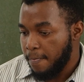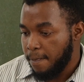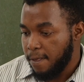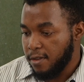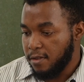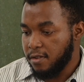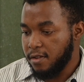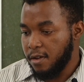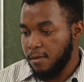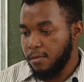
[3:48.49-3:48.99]

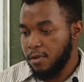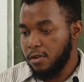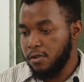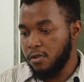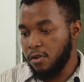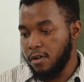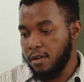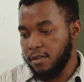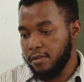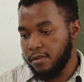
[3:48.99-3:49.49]
Assembly
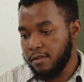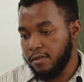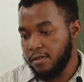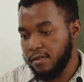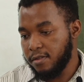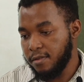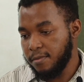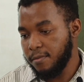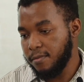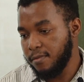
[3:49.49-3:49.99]

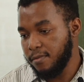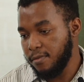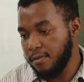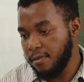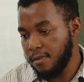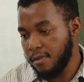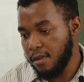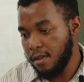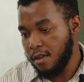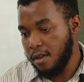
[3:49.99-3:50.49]
drawings.
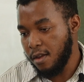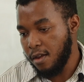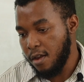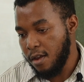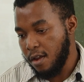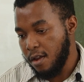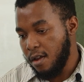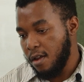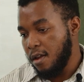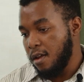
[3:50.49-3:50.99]

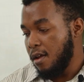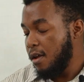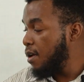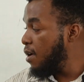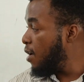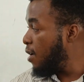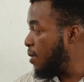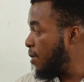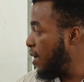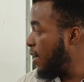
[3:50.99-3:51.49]

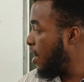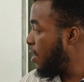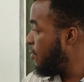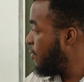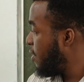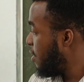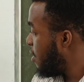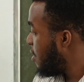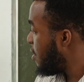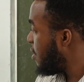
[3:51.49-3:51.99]
Here we have
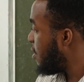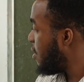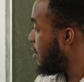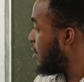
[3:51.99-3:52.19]
a